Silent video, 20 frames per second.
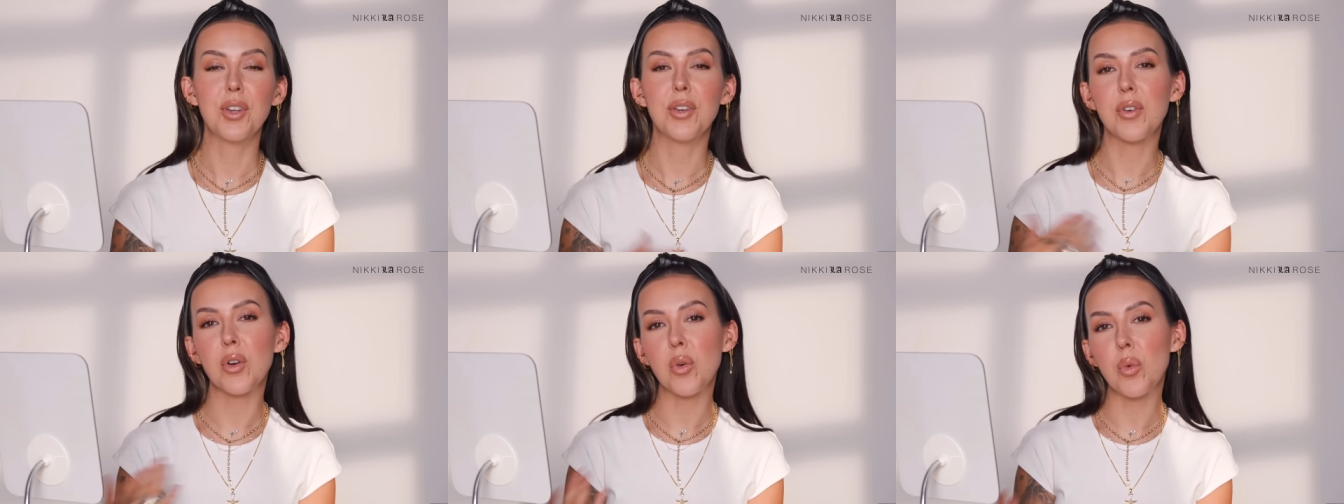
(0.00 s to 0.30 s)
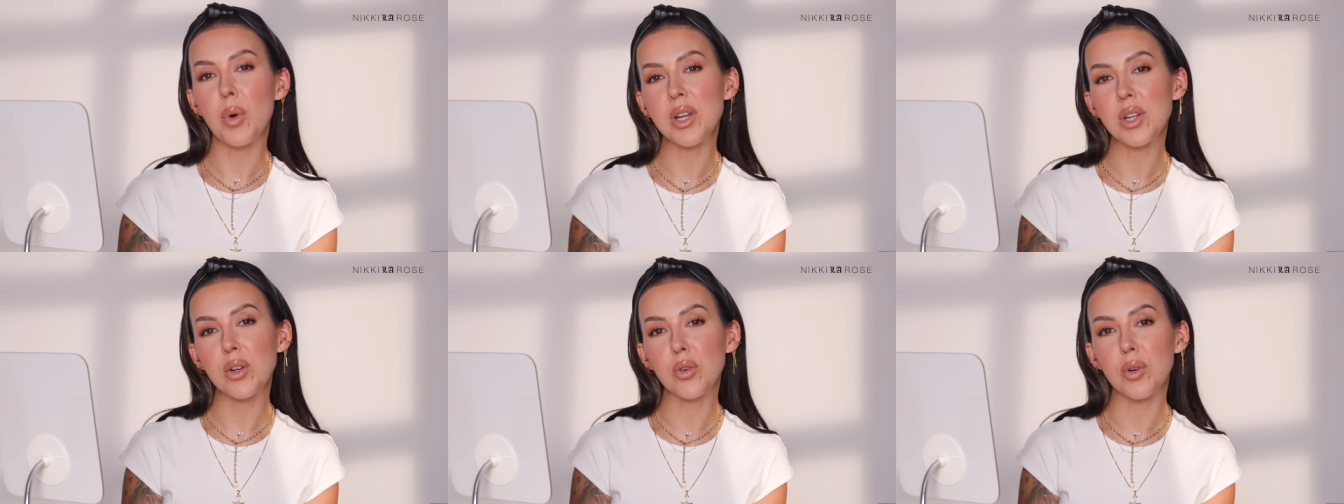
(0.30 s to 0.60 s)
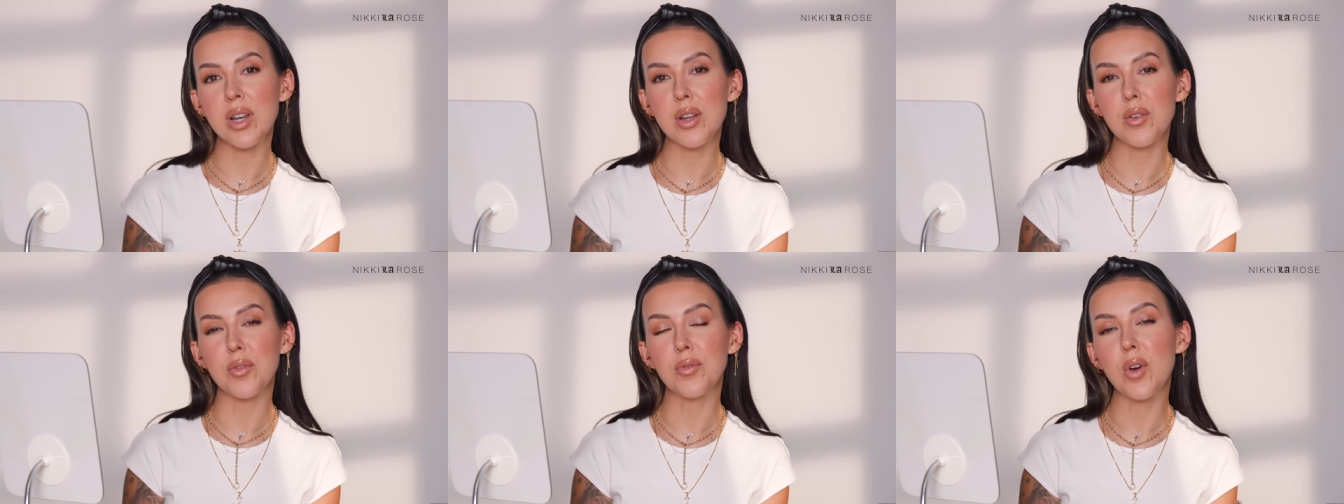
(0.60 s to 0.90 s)
you ever want to
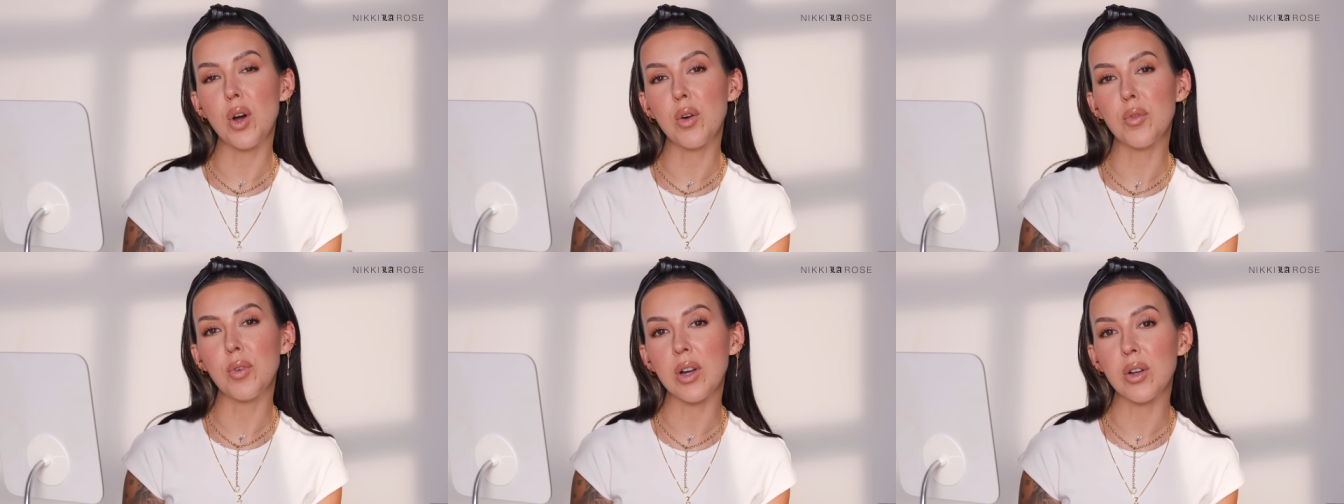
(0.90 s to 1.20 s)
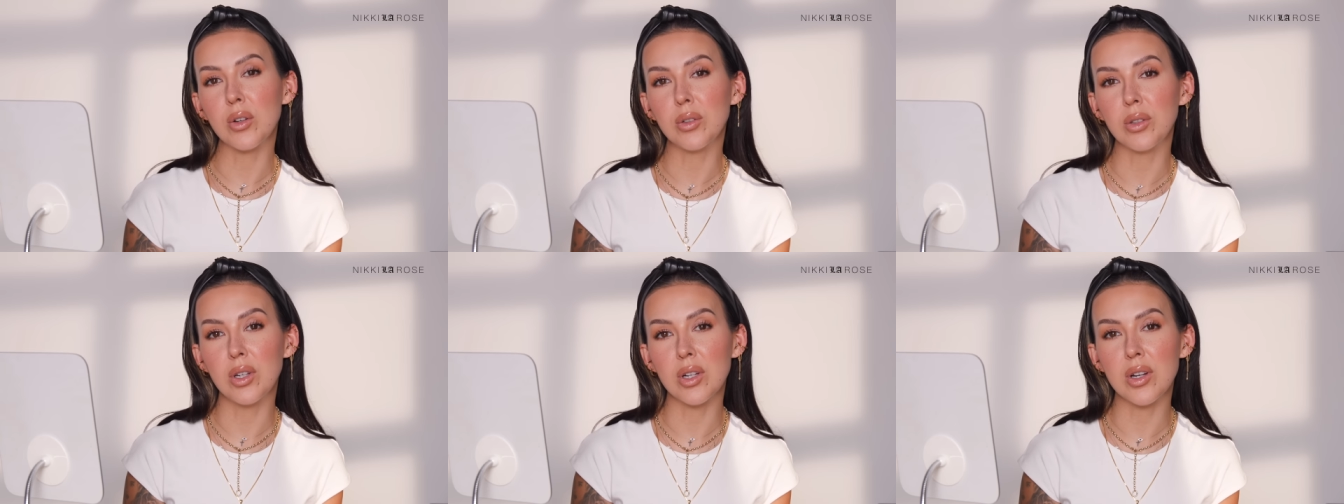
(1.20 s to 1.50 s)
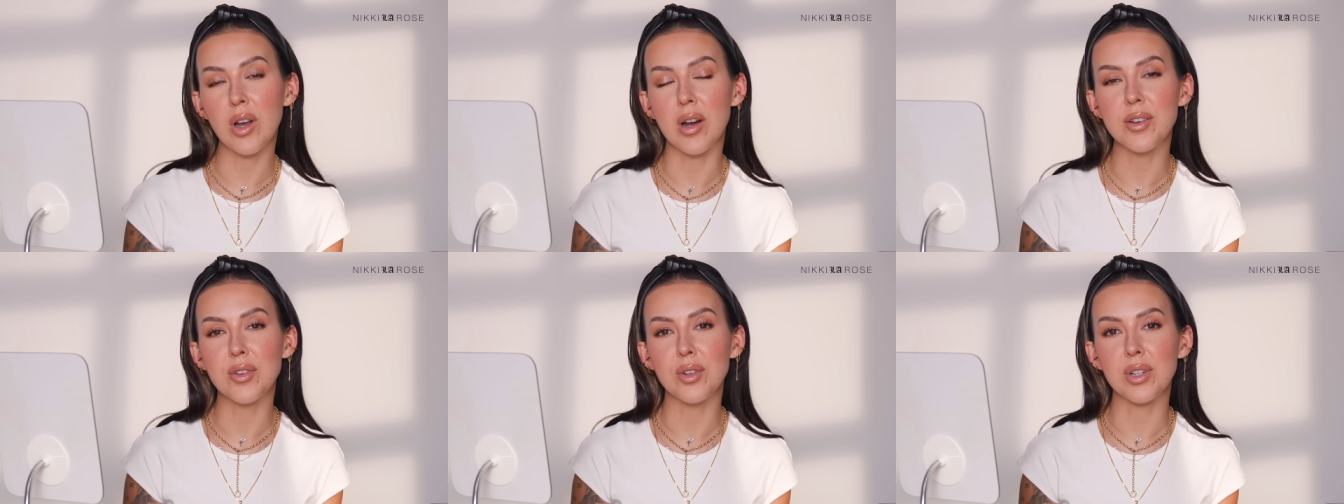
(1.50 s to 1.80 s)
create a faux freckle
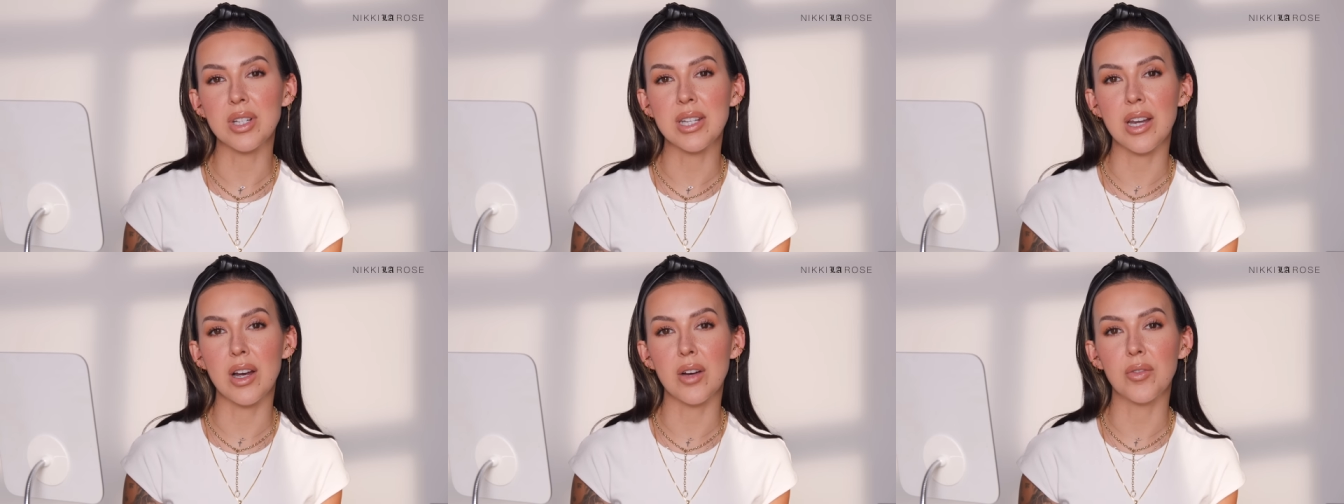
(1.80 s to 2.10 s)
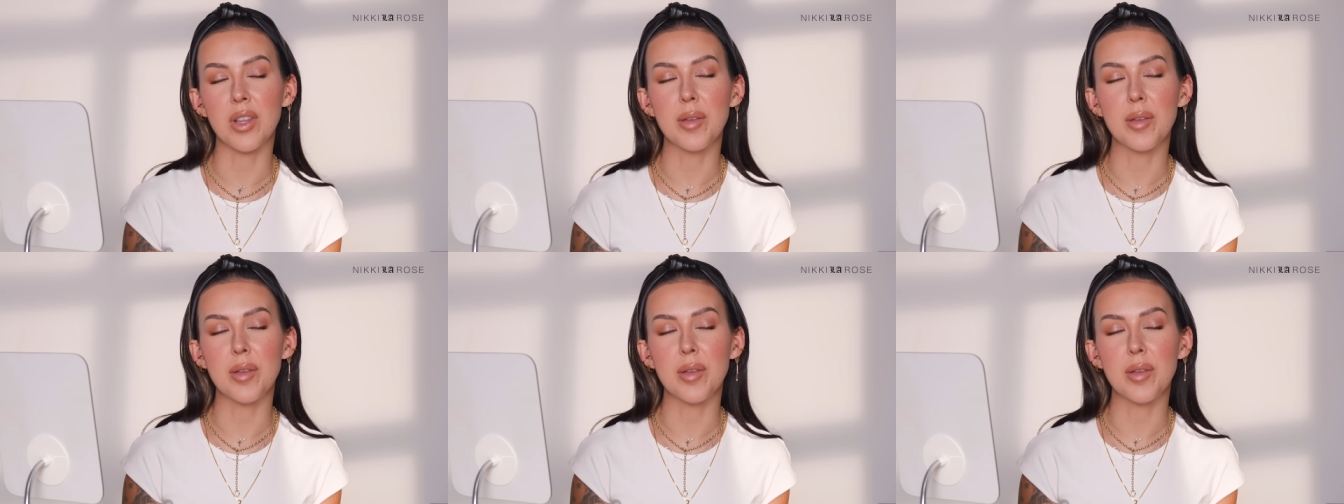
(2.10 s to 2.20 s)
look on yourself,